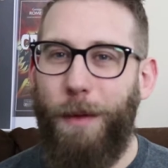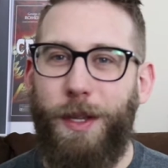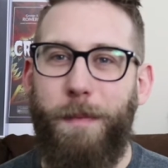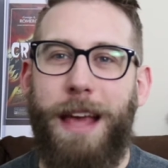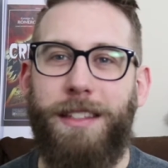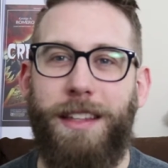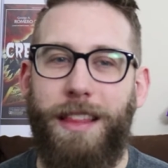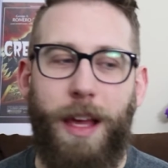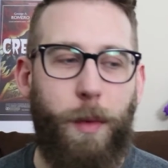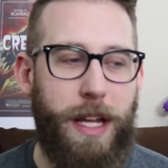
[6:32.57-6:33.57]
It was amazing
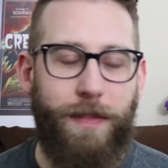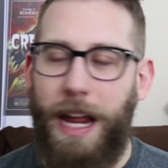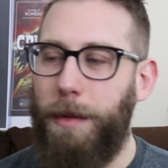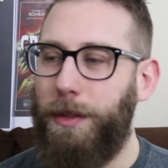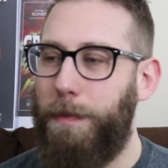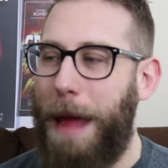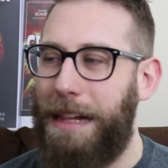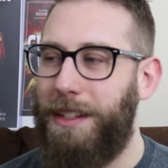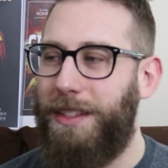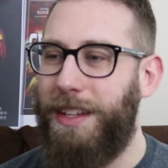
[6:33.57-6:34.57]
that they were even able to
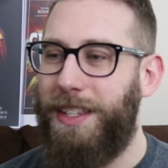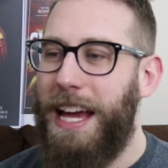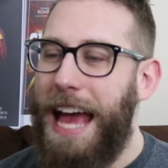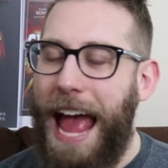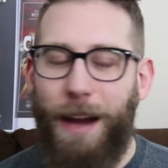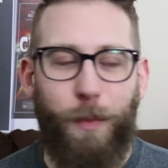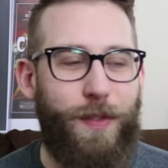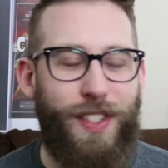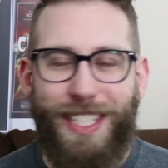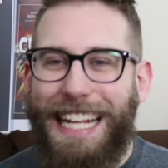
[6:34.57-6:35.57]
balance this. And
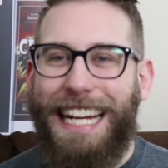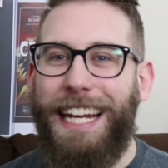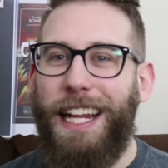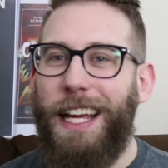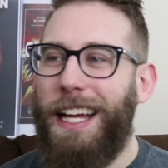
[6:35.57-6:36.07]
we've seen it